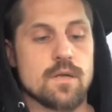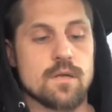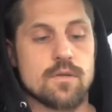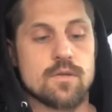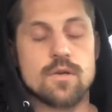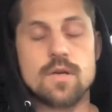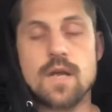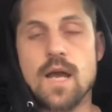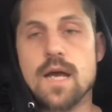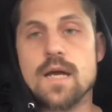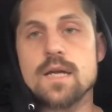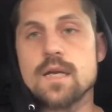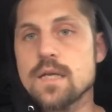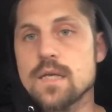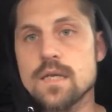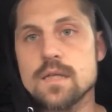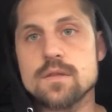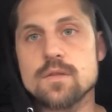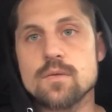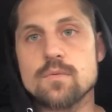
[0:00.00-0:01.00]
You're not going to
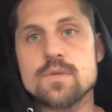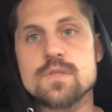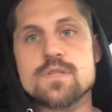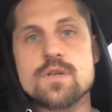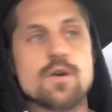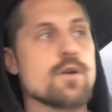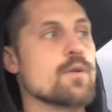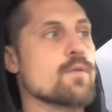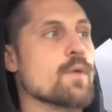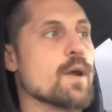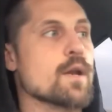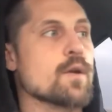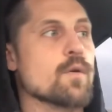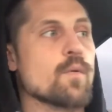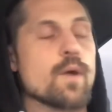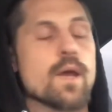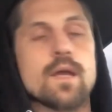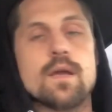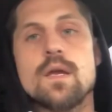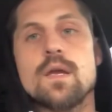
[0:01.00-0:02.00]
get the return right
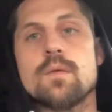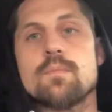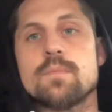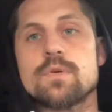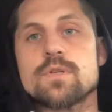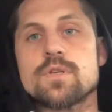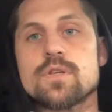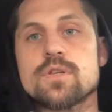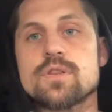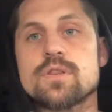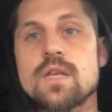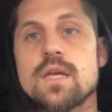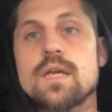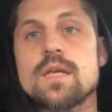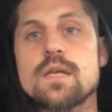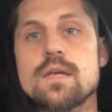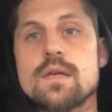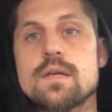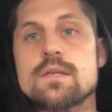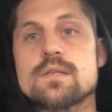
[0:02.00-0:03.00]
away. But the
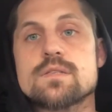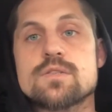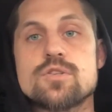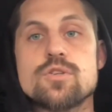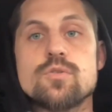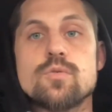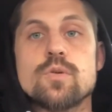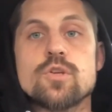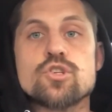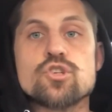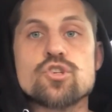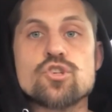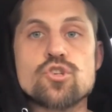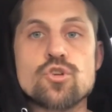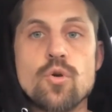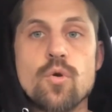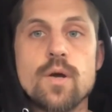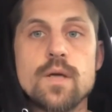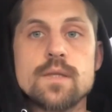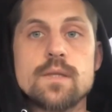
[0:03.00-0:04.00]
thing is, do you
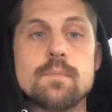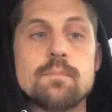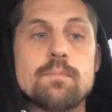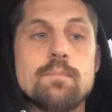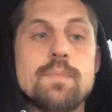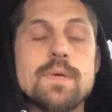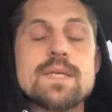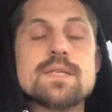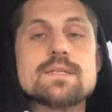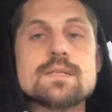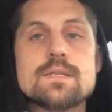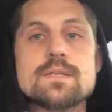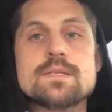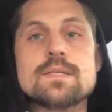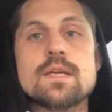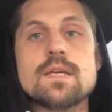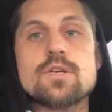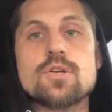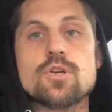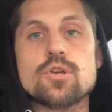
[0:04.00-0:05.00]
enjoy the business
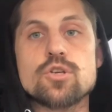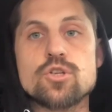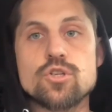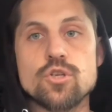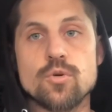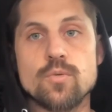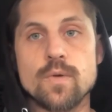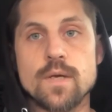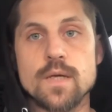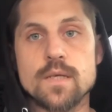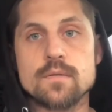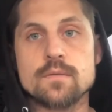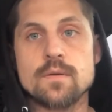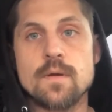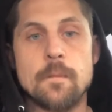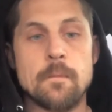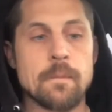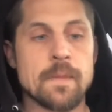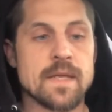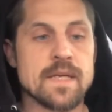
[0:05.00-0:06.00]
that you're doing?
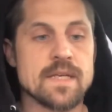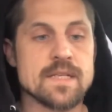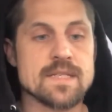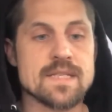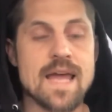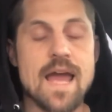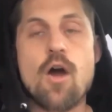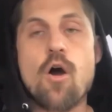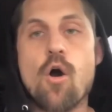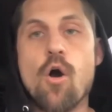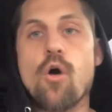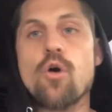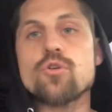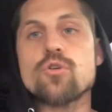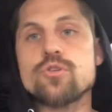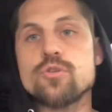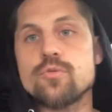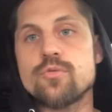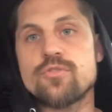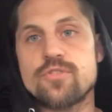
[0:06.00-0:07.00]
Is that all
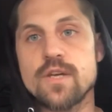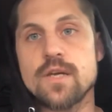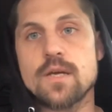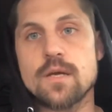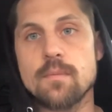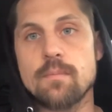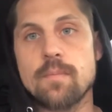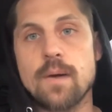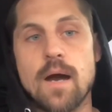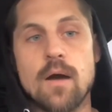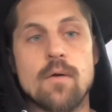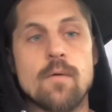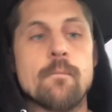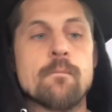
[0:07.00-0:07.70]
you think about?